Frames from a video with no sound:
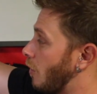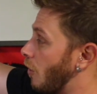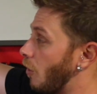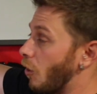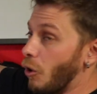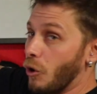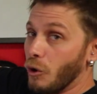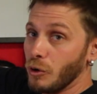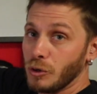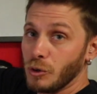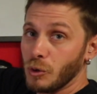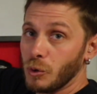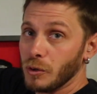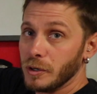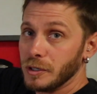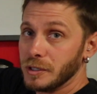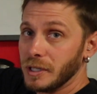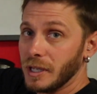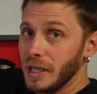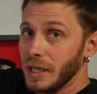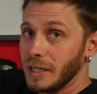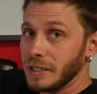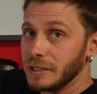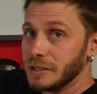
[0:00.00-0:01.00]
all
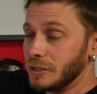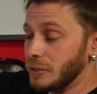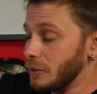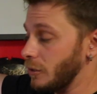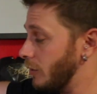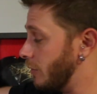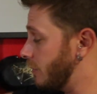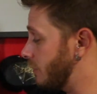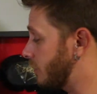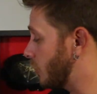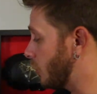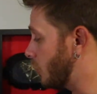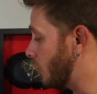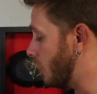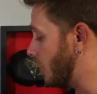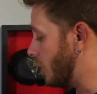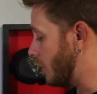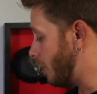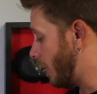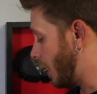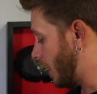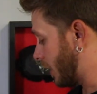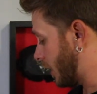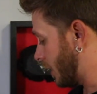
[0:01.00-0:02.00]
Gore-Tex, so you don't have to
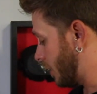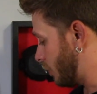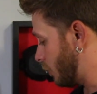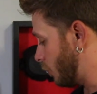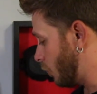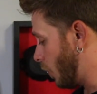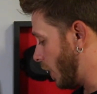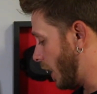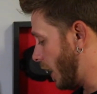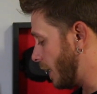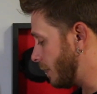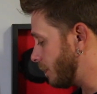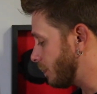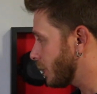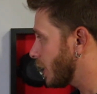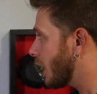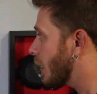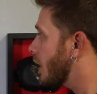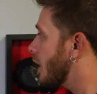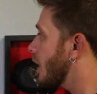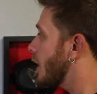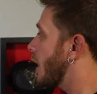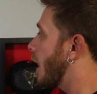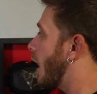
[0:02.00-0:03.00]
worry about getting wet.
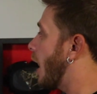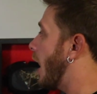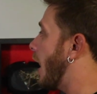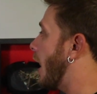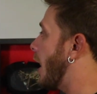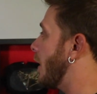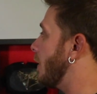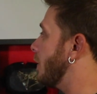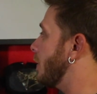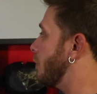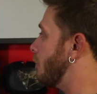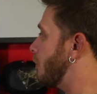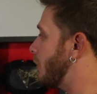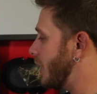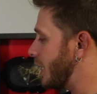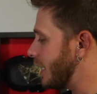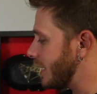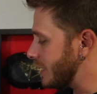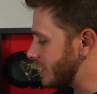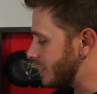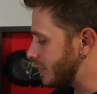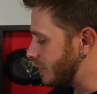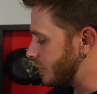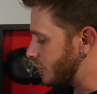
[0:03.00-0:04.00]
The
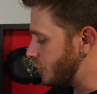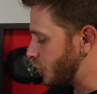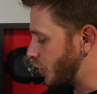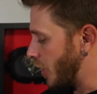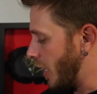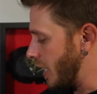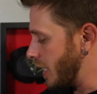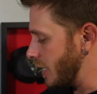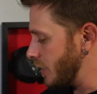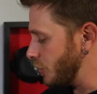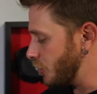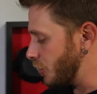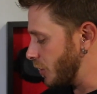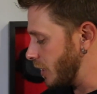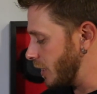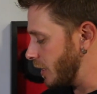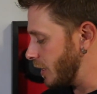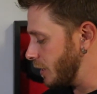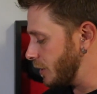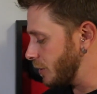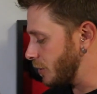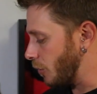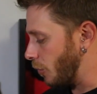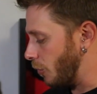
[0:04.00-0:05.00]
biggest change
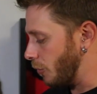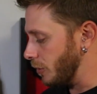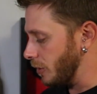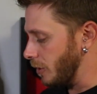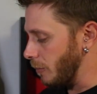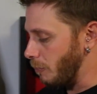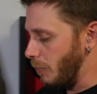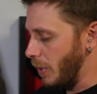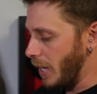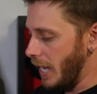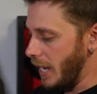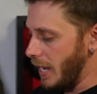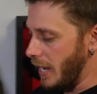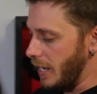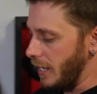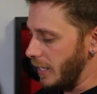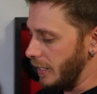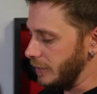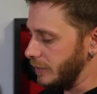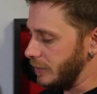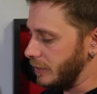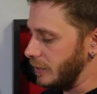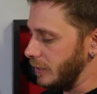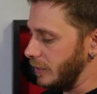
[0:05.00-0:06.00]
is on the
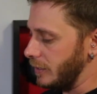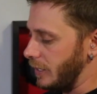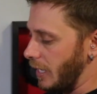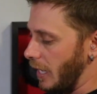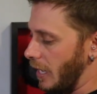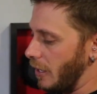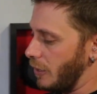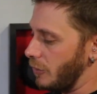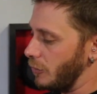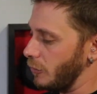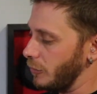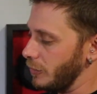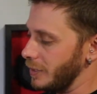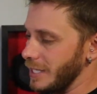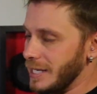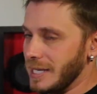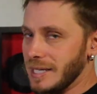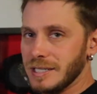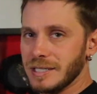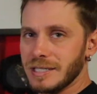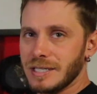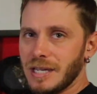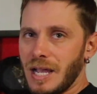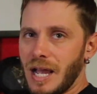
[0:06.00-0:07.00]
pants, down on the
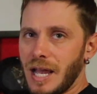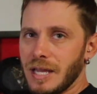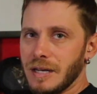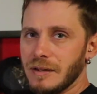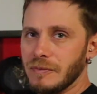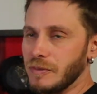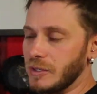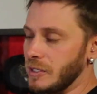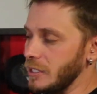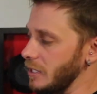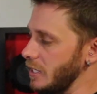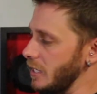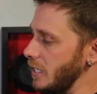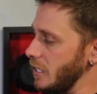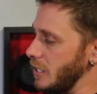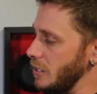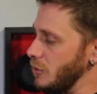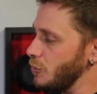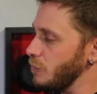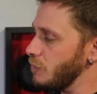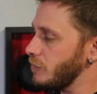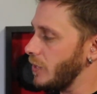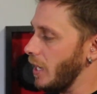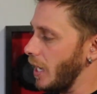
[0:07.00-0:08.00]
inside of the knee,
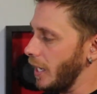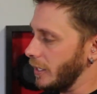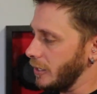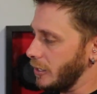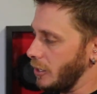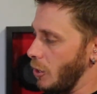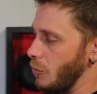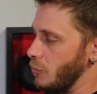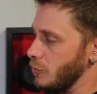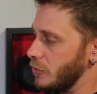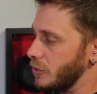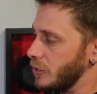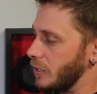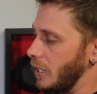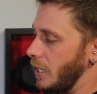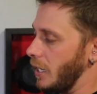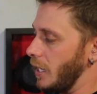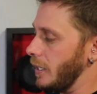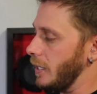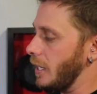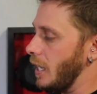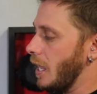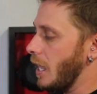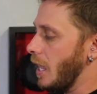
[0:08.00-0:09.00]
you've got goat
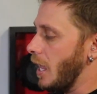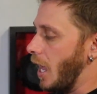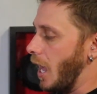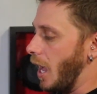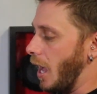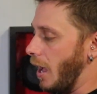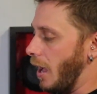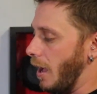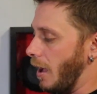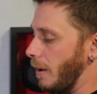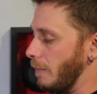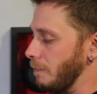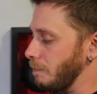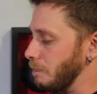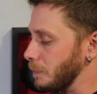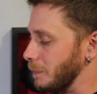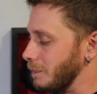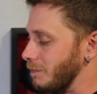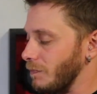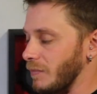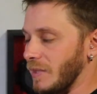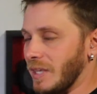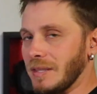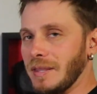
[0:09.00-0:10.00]
skin.
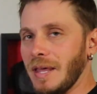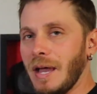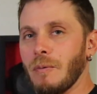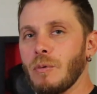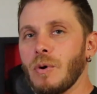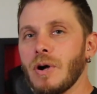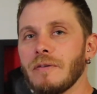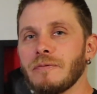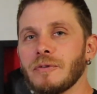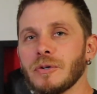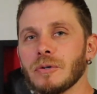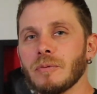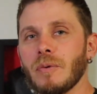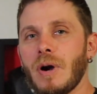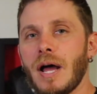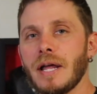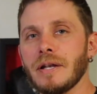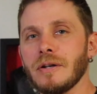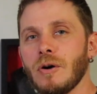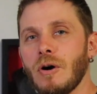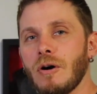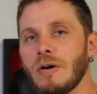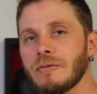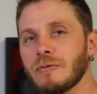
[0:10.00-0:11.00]
That way, if you're
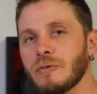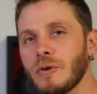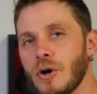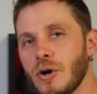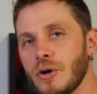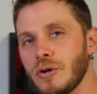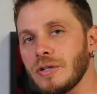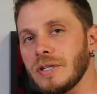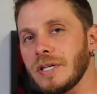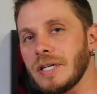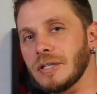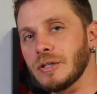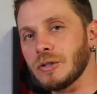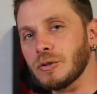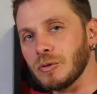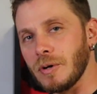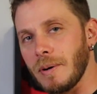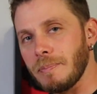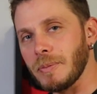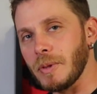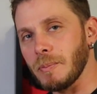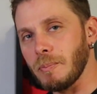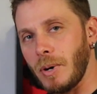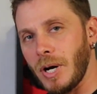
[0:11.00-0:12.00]
riding off-road, you need to
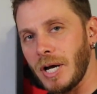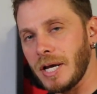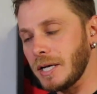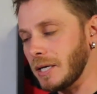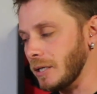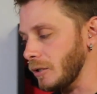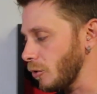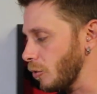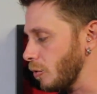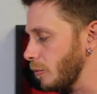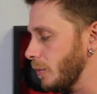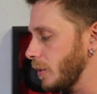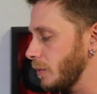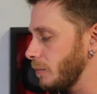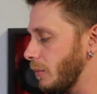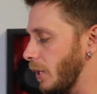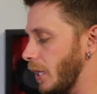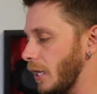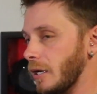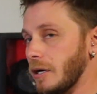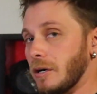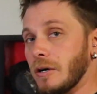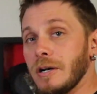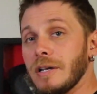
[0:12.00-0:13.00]
grip the bike a little bit
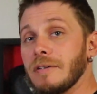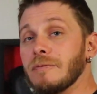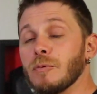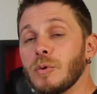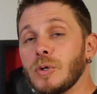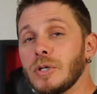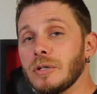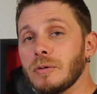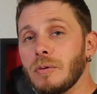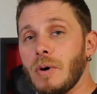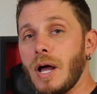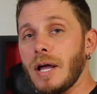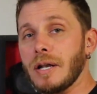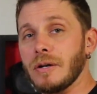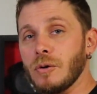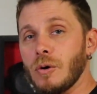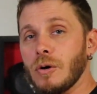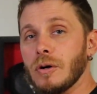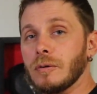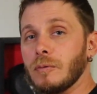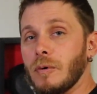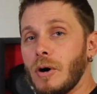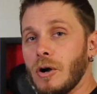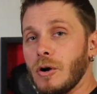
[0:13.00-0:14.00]
better. Even when you're riding
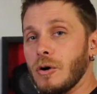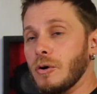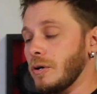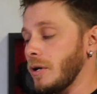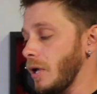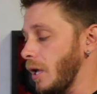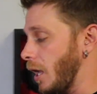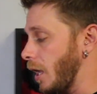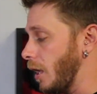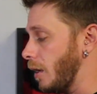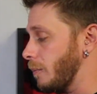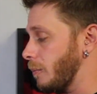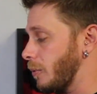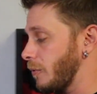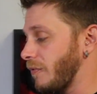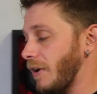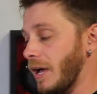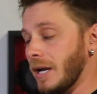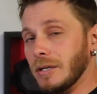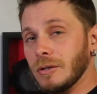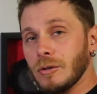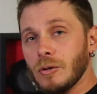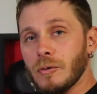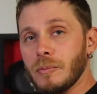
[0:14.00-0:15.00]
on-road,
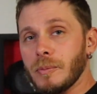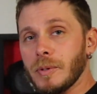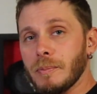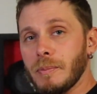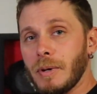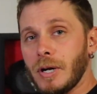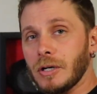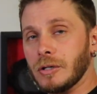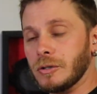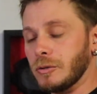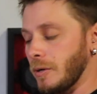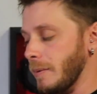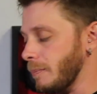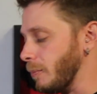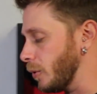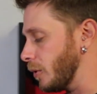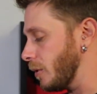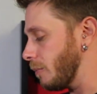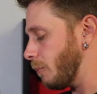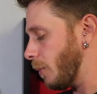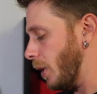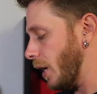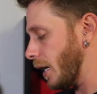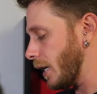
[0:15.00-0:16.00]
provide a little bit better grip on
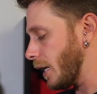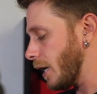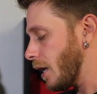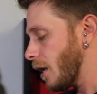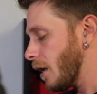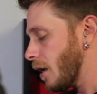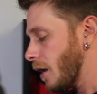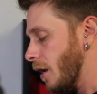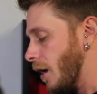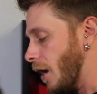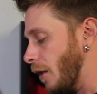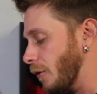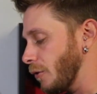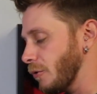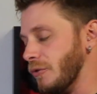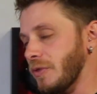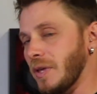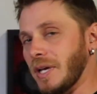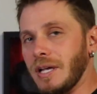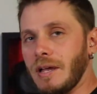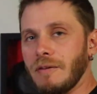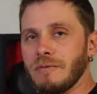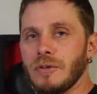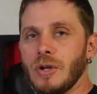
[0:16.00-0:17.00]
the bike. Other
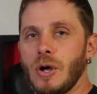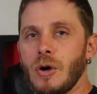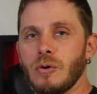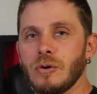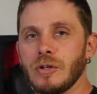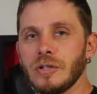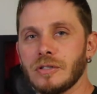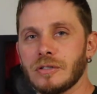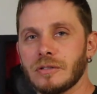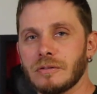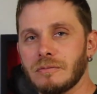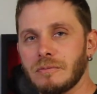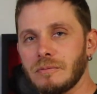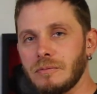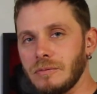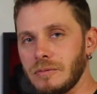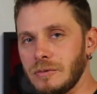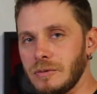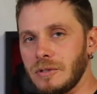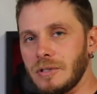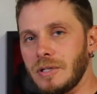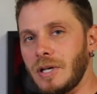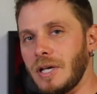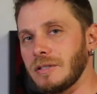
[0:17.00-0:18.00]
thing I've noticed,
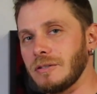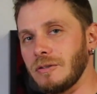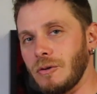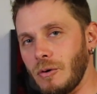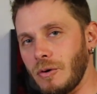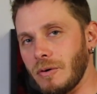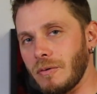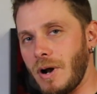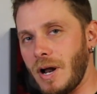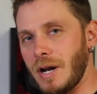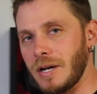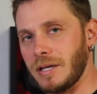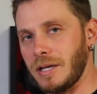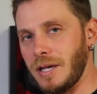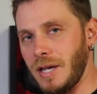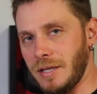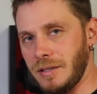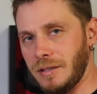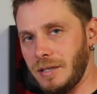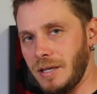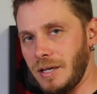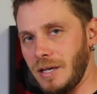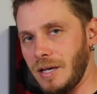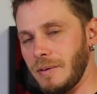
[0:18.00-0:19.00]
you guys know I ride a
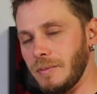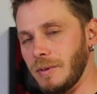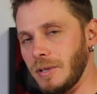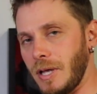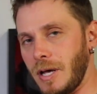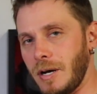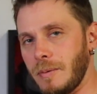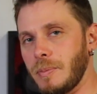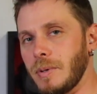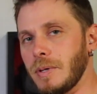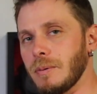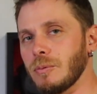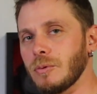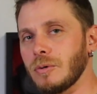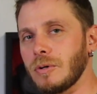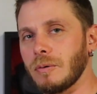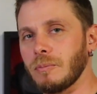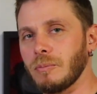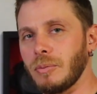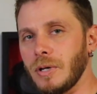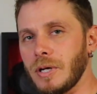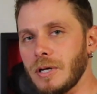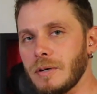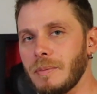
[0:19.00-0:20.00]
KTM. A lot of people
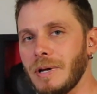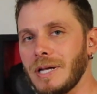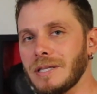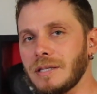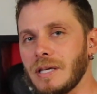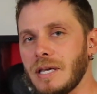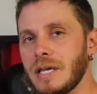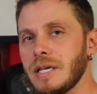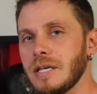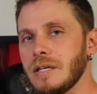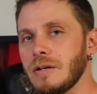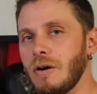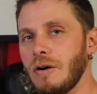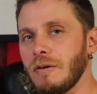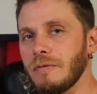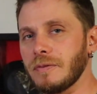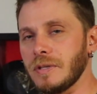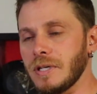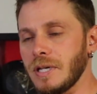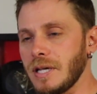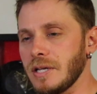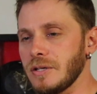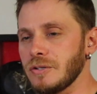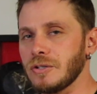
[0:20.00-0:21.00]
complain about the heat off
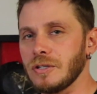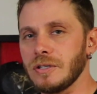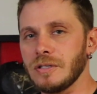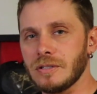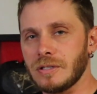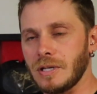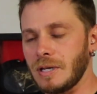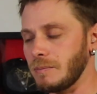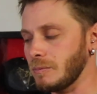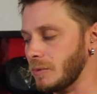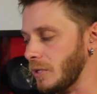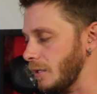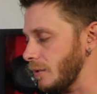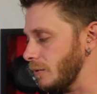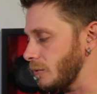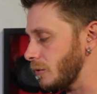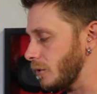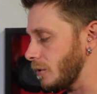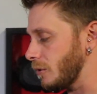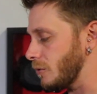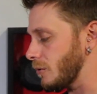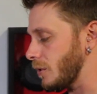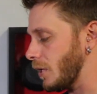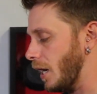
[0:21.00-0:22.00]
the engine. Same thing with
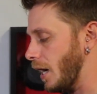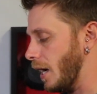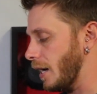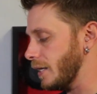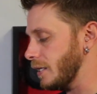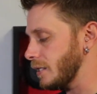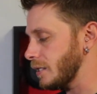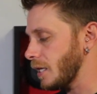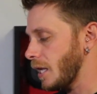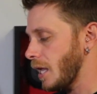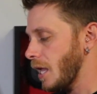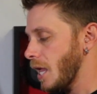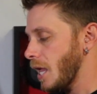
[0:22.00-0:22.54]
the Ducatis.